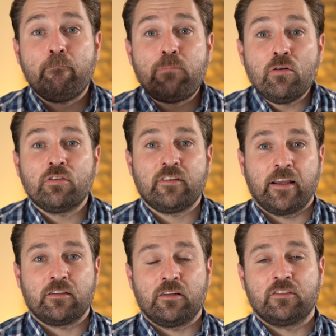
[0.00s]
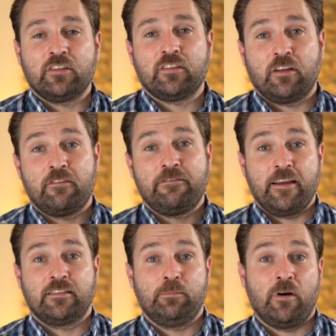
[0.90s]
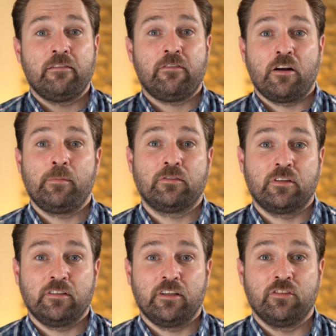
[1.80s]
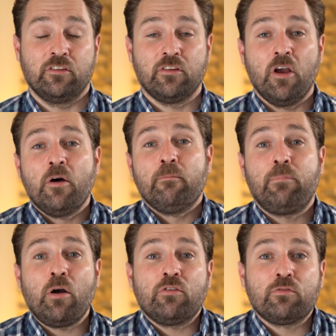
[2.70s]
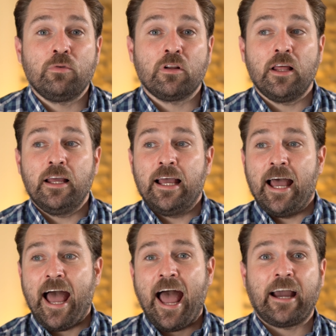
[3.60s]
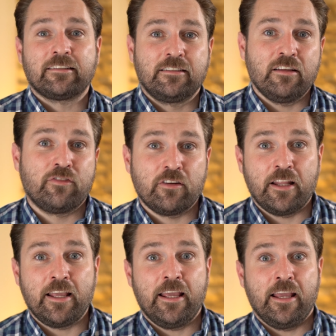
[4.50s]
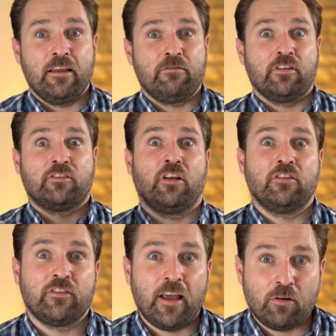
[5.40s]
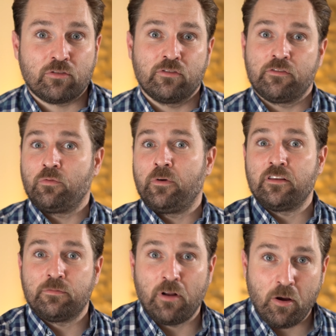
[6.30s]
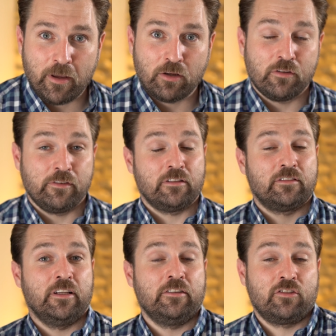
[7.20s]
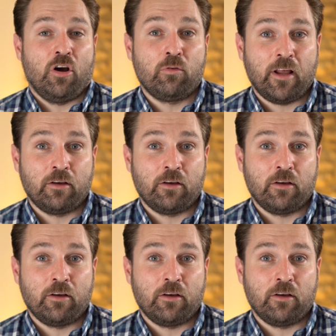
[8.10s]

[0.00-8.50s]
both technologies are affected by environmental conditions. Both will act differently if the sun's out or if the wind's blowing or if it's cold